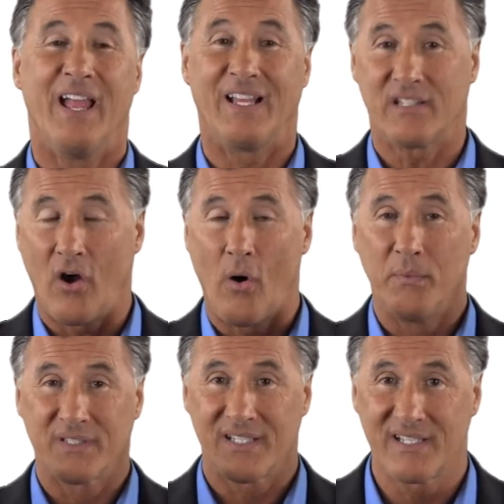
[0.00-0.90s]
That's
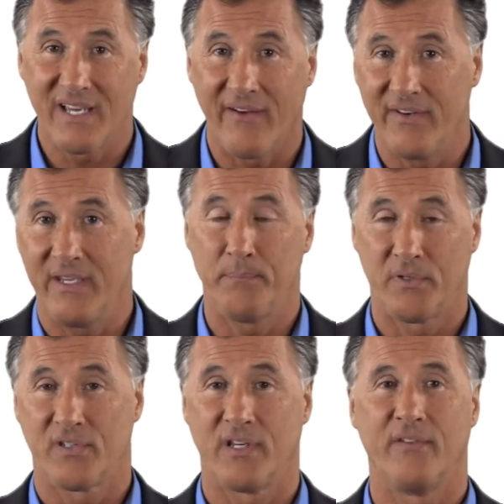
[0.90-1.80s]
almost
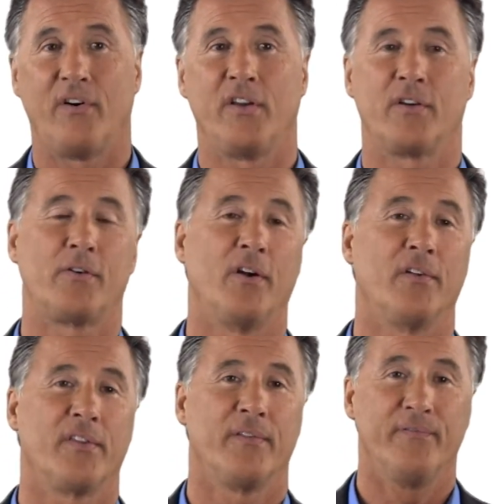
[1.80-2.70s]
70% of all your
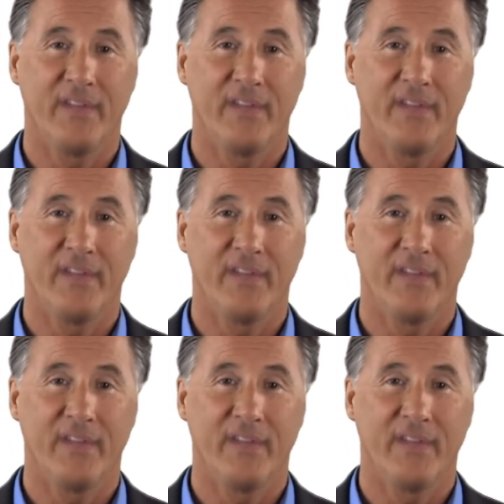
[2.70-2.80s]
growth.